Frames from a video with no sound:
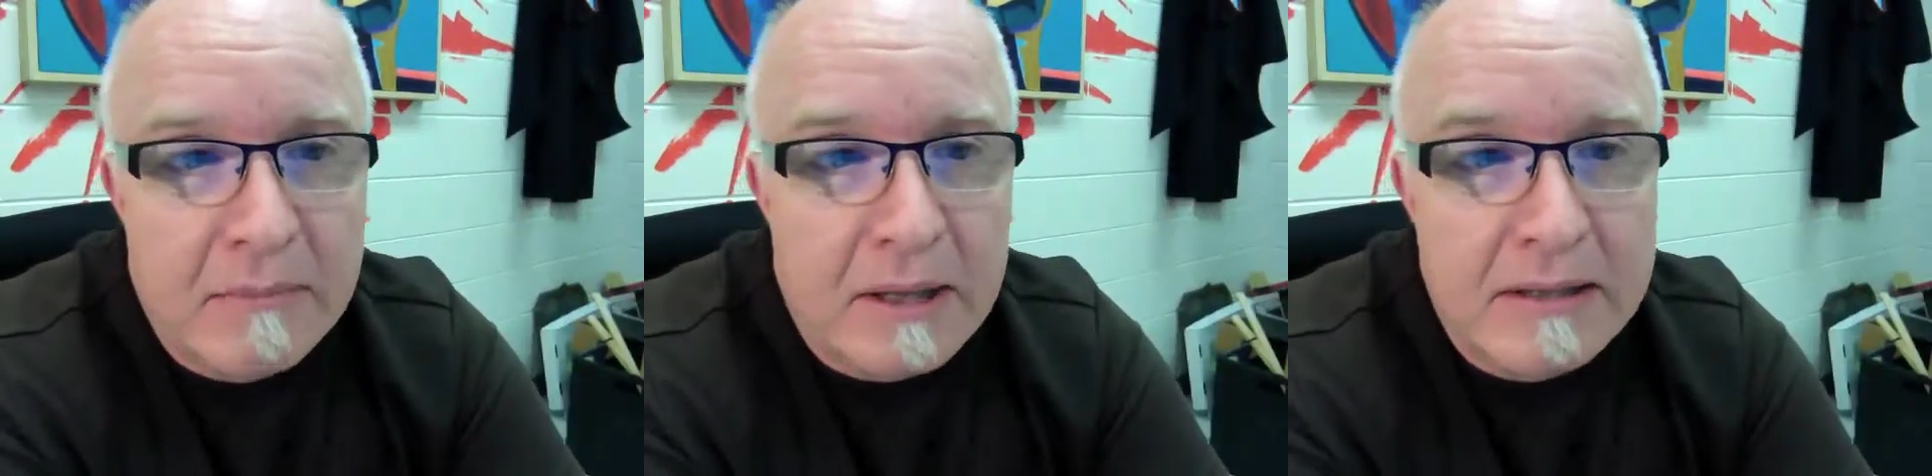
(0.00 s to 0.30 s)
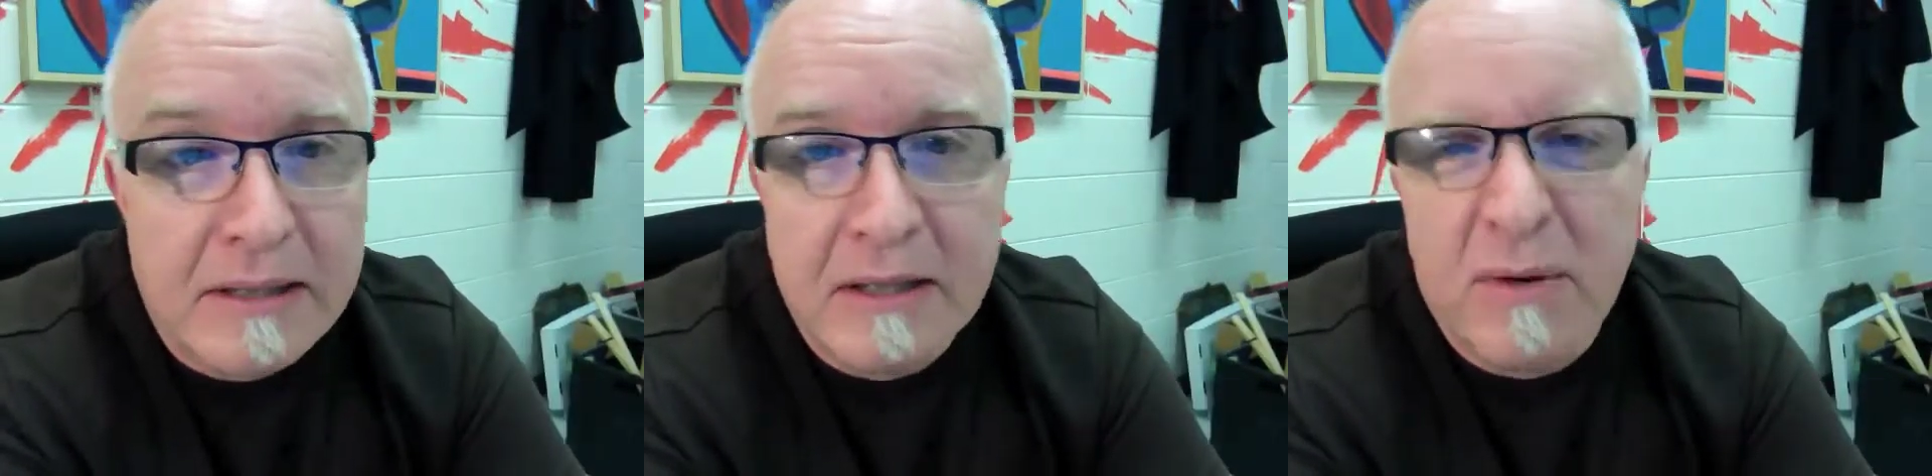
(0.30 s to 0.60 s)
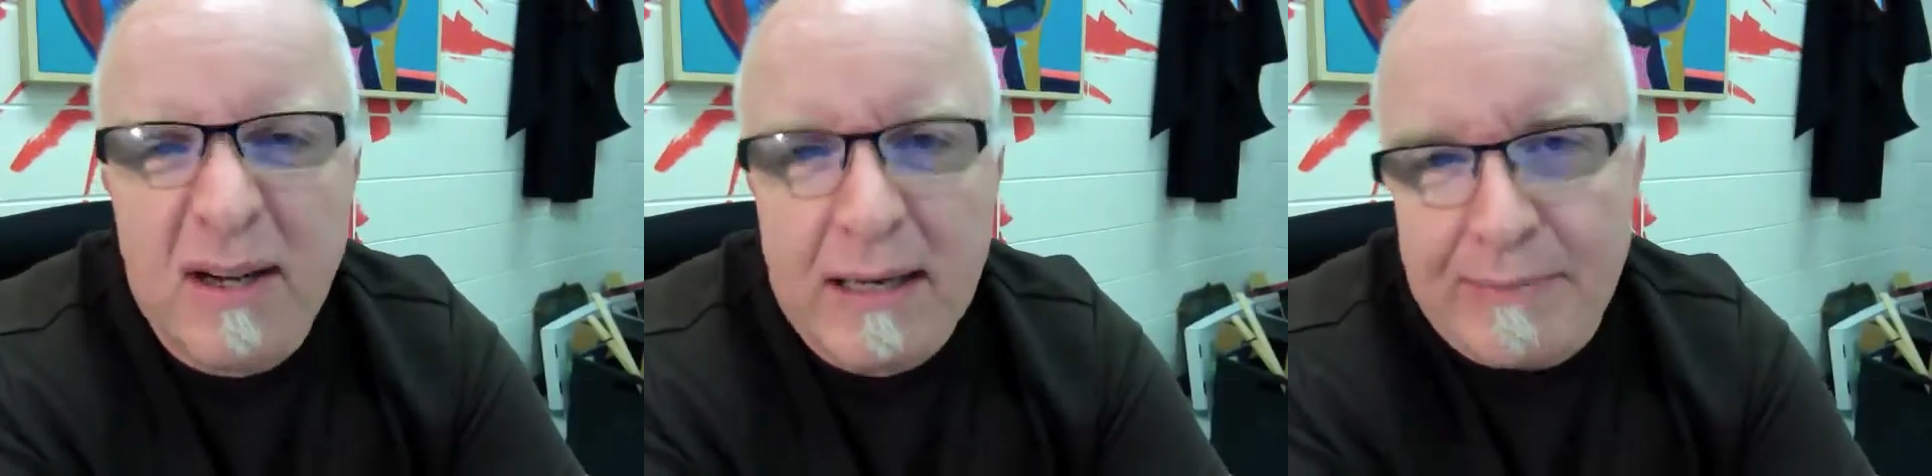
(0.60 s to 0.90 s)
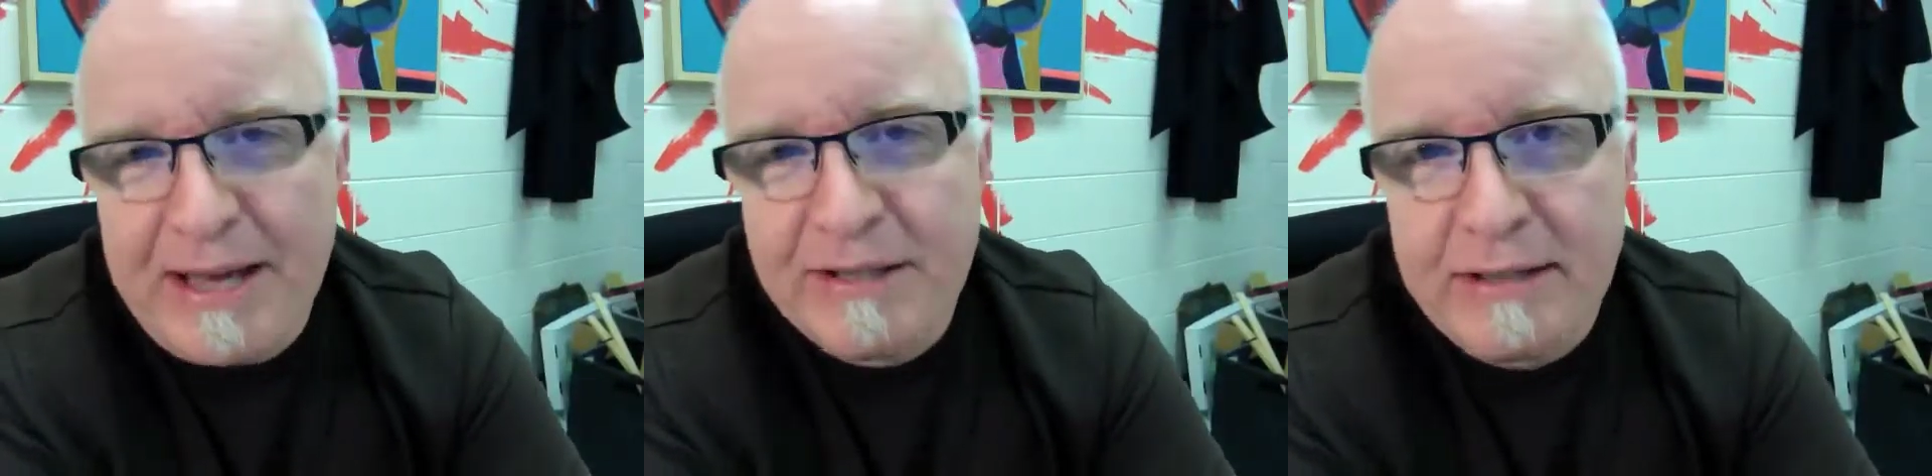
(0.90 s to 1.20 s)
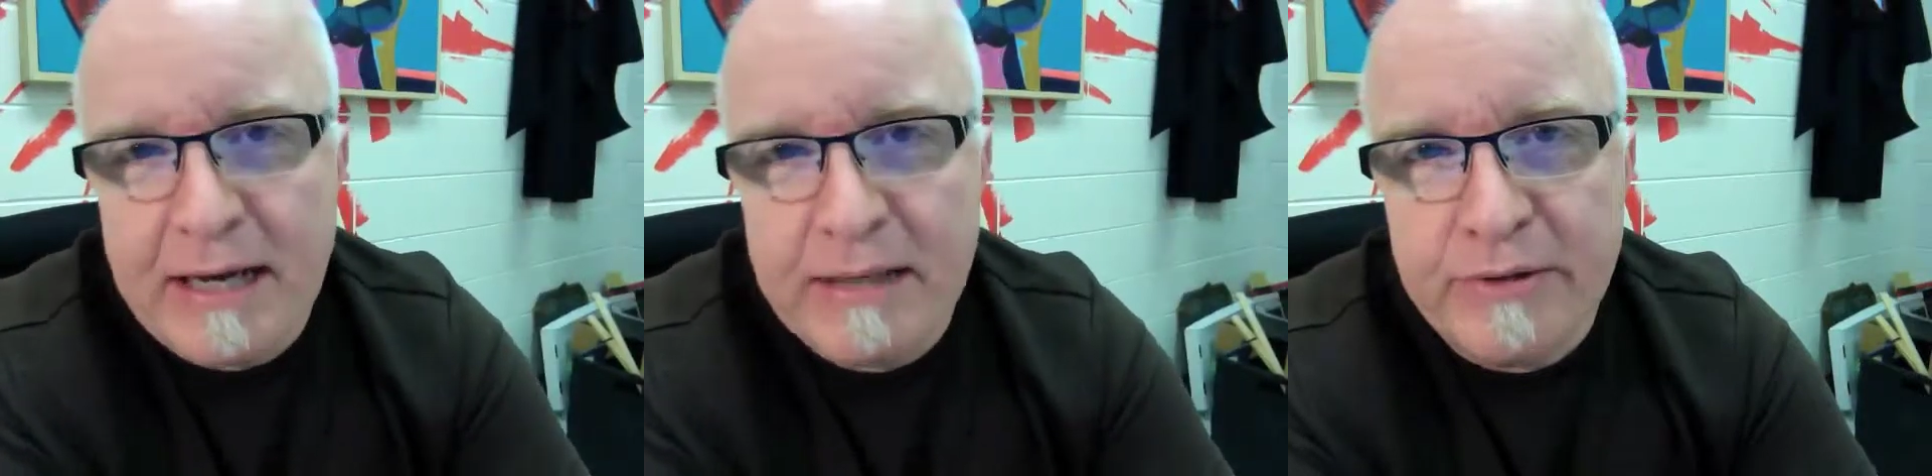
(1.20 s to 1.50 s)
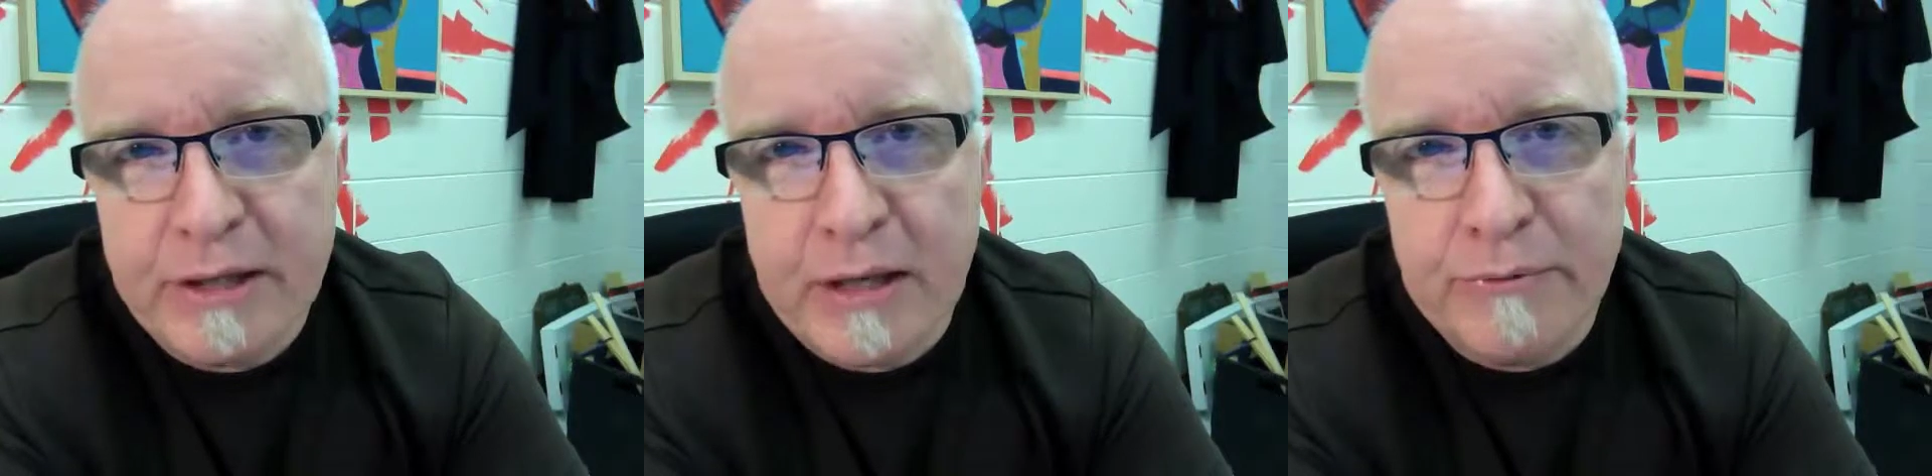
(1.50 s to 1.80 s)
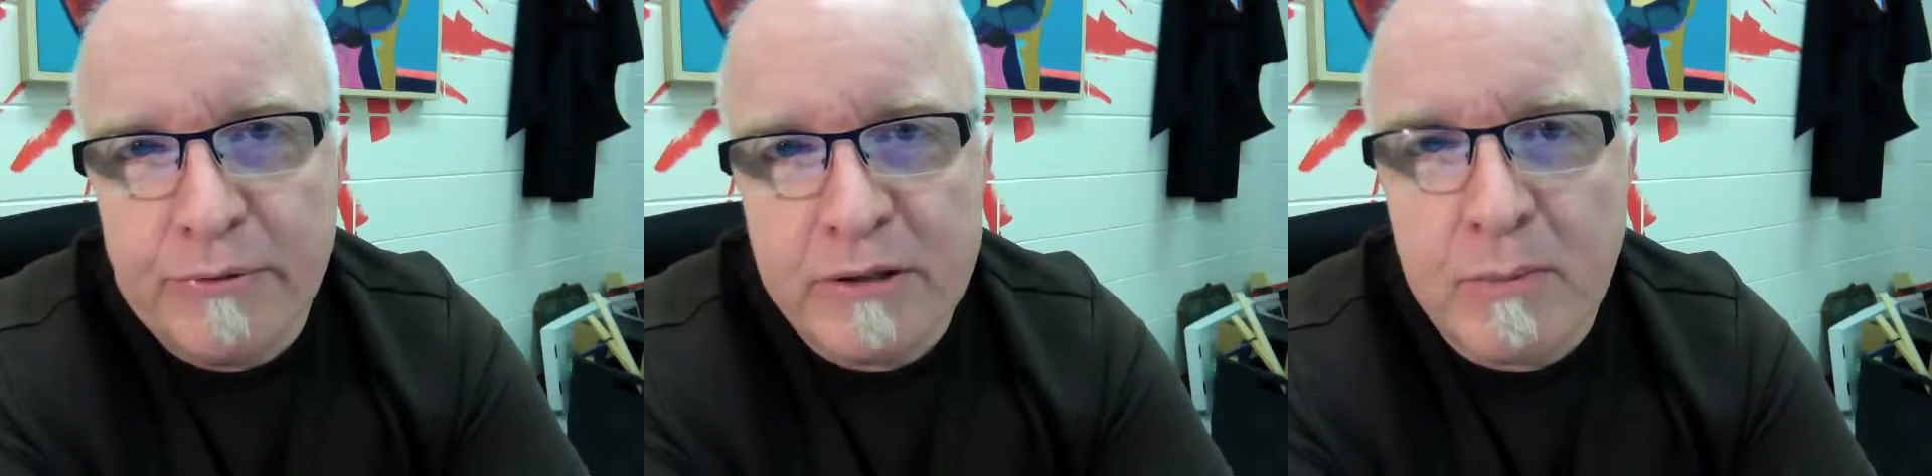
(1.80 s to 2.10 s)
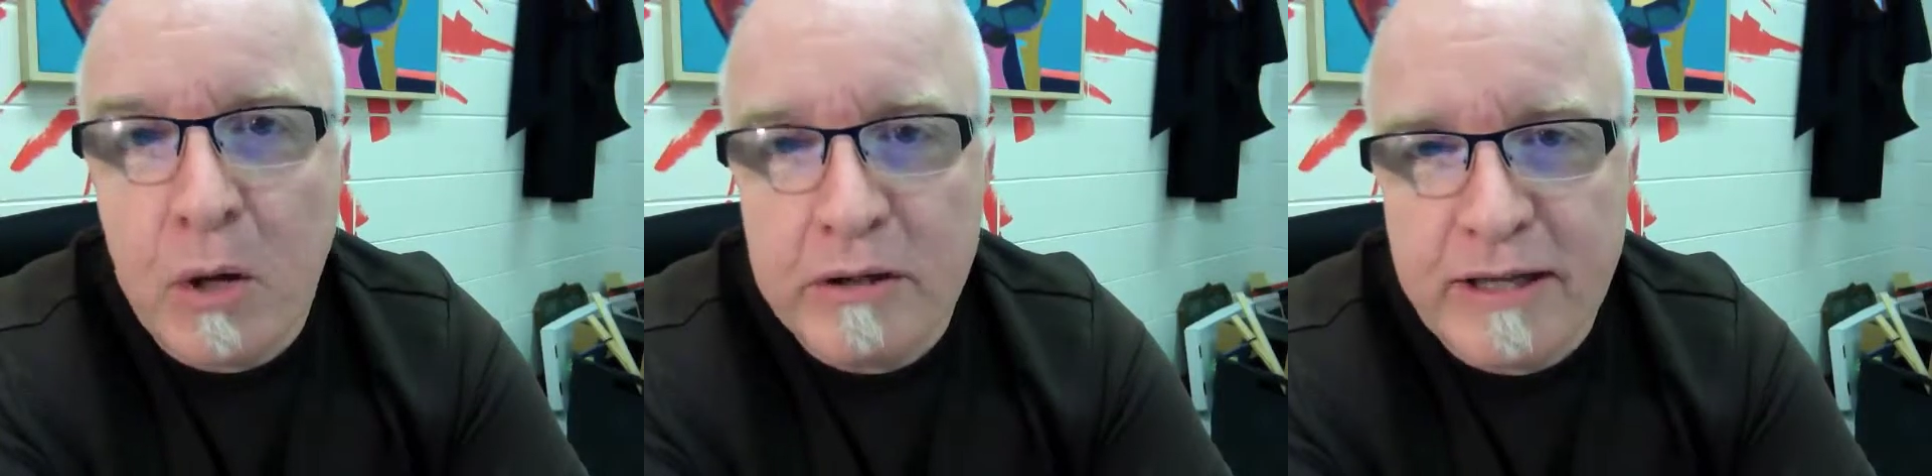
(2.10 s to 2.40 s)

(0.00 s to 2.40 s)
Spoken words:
but I tell you what, I'm actually kind of in love with small